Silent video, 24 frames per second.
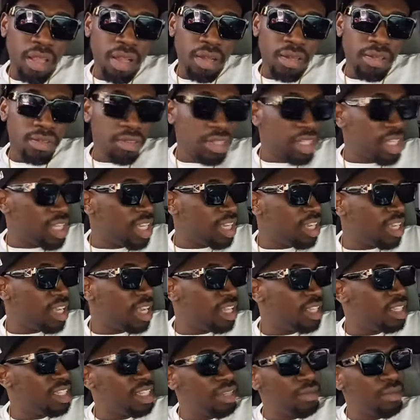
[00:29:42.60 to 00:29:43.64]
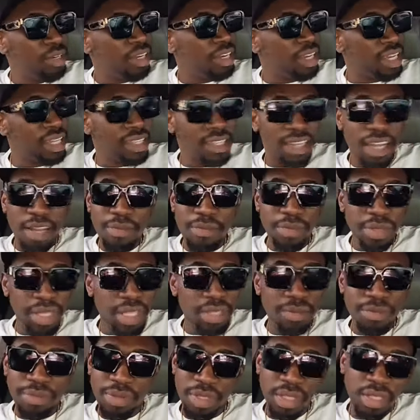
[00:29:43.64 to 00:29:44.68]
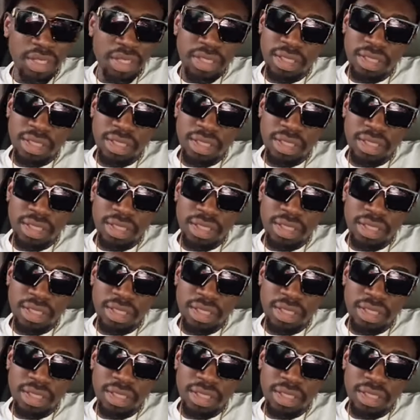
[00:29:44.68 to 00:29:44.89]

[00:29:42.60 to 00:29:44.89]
whether you're a laborite or a P N P,